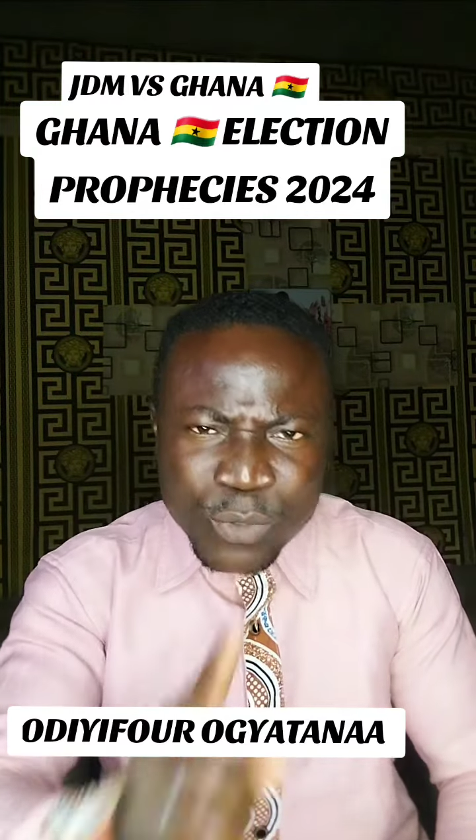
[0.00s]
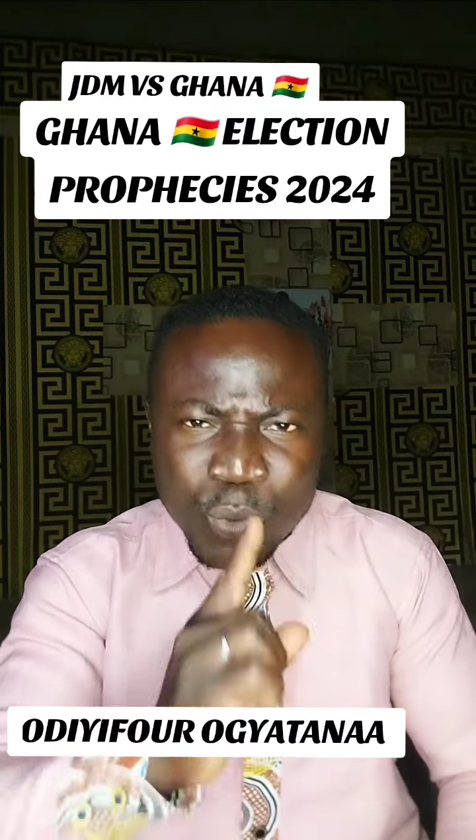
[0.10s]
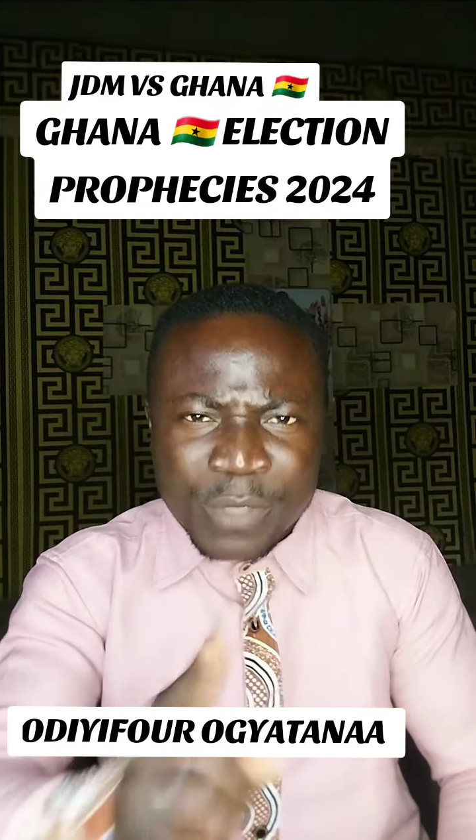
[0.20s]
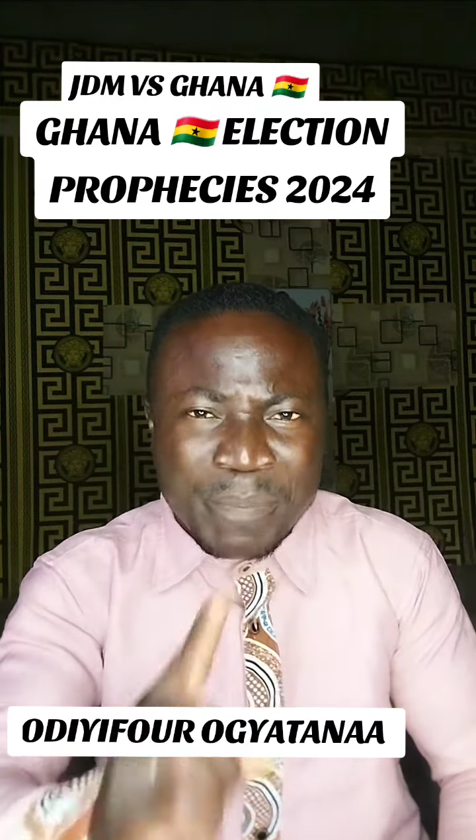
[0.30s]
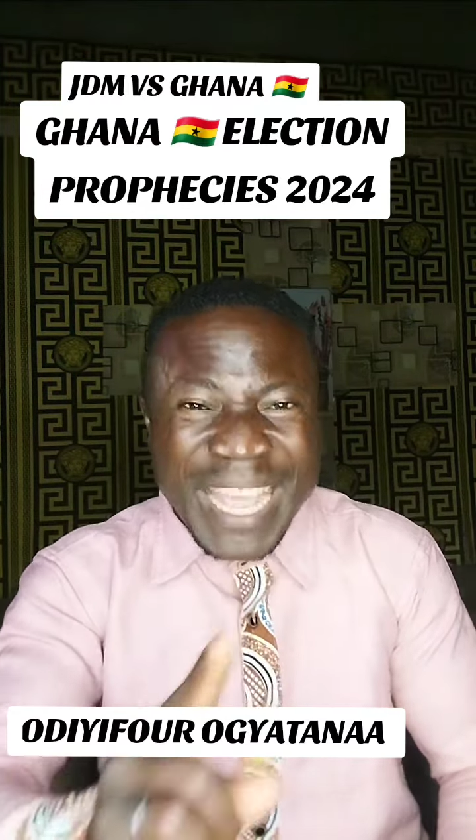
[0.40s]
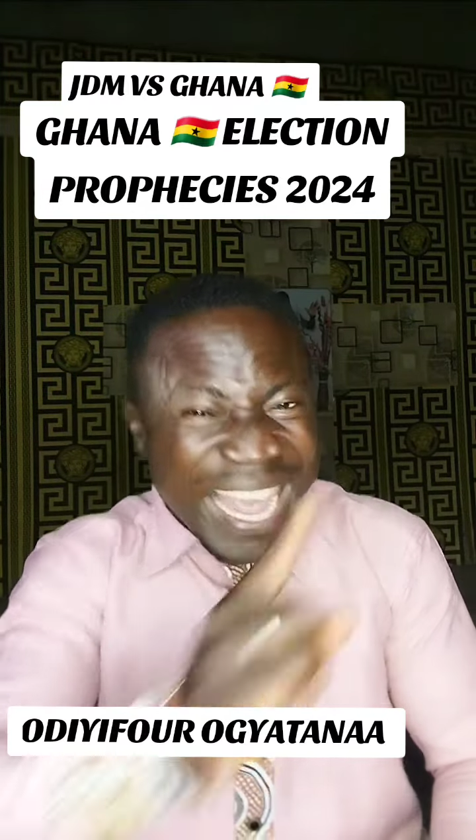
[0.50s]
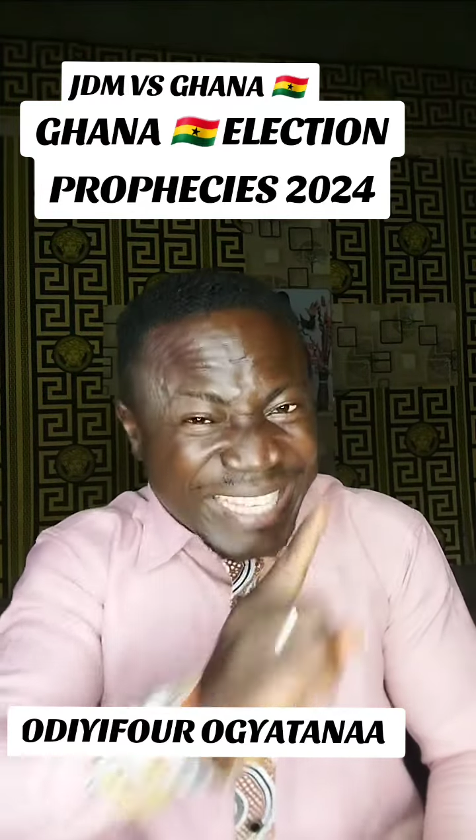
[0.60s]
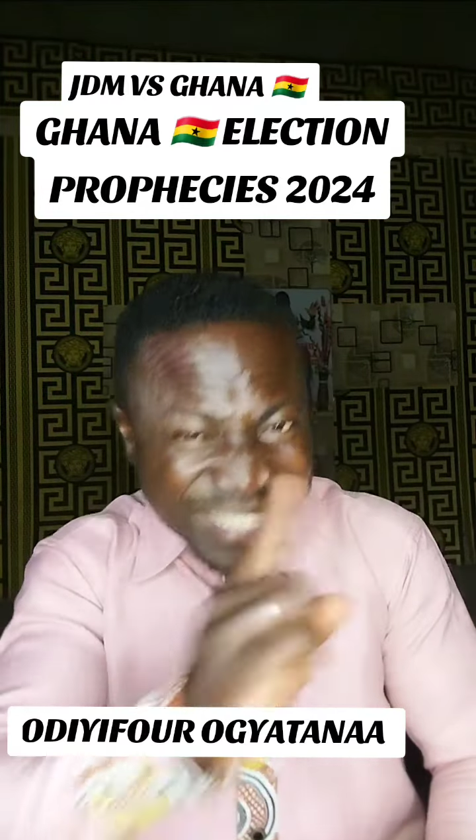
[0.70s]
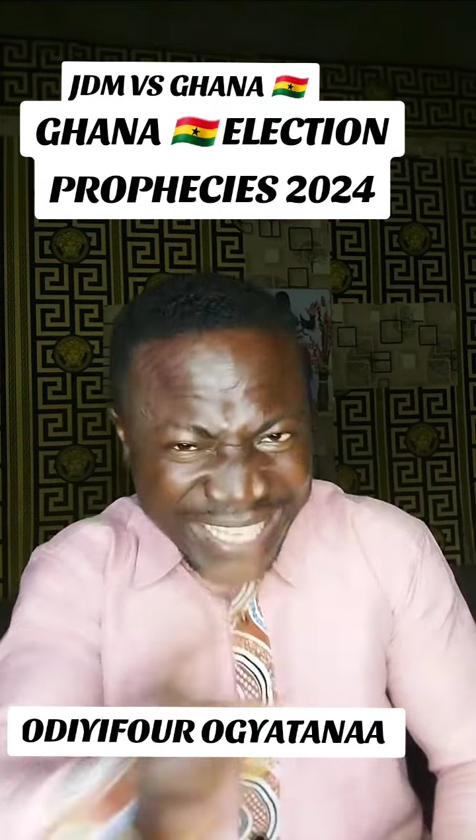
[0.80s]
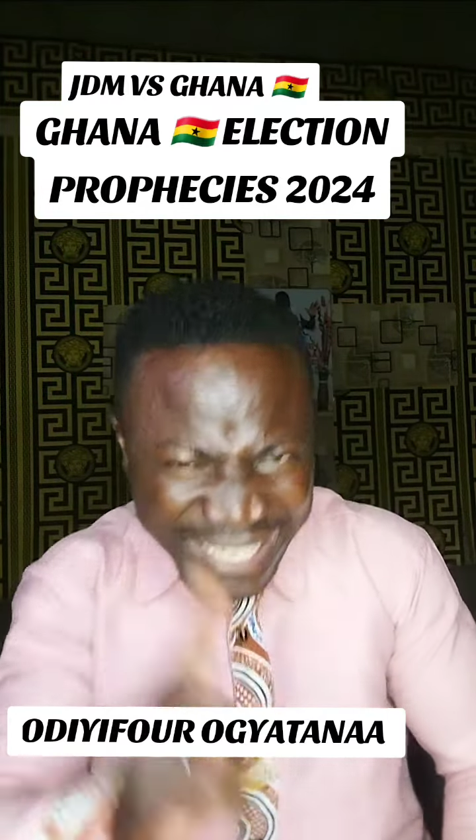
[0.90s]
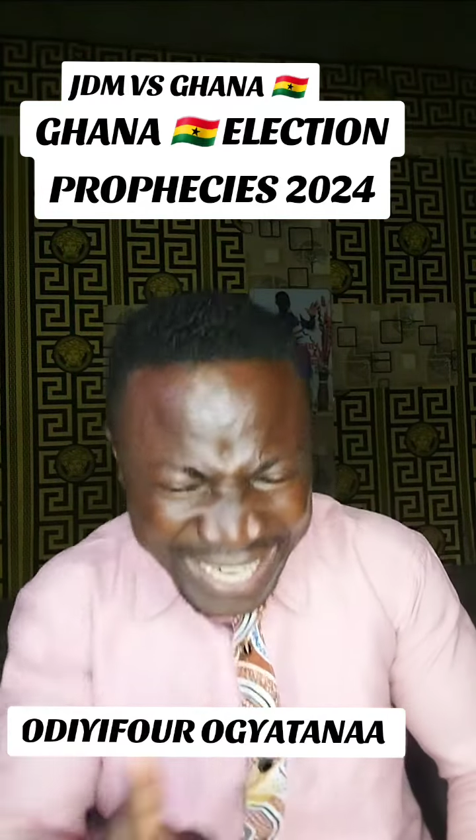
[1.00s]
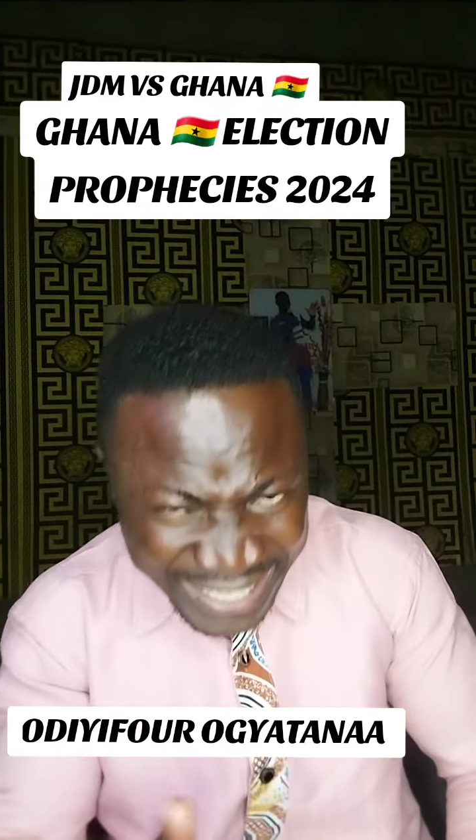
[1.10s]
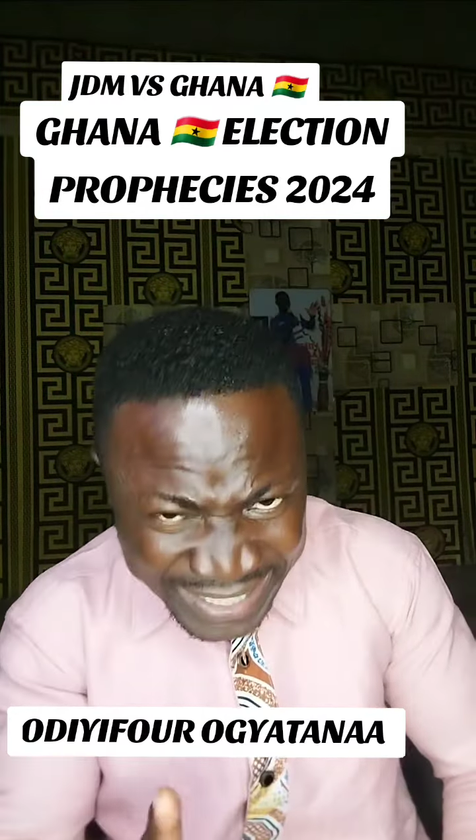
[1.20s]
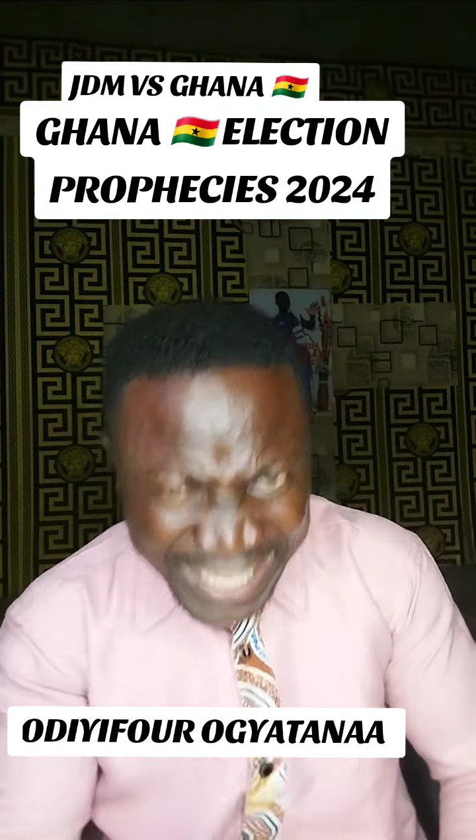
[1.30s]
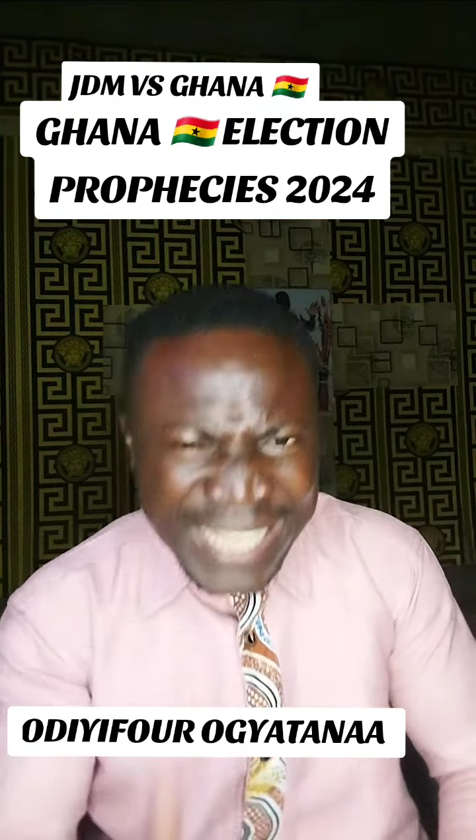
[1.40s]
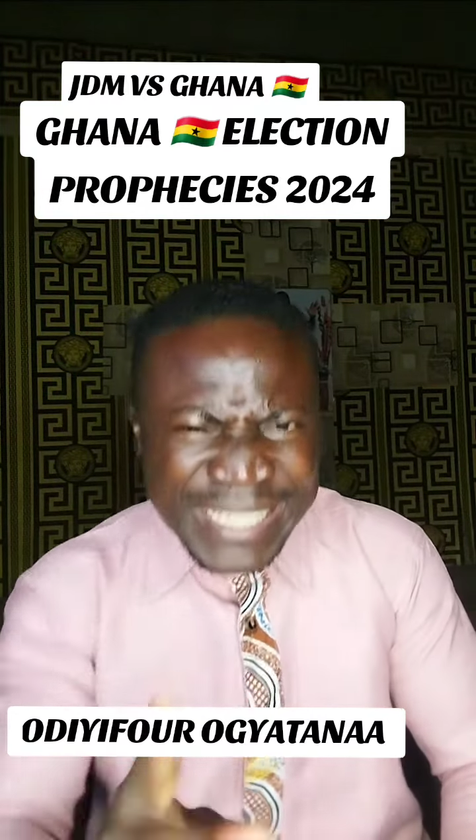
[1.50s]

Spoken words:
will be excellence.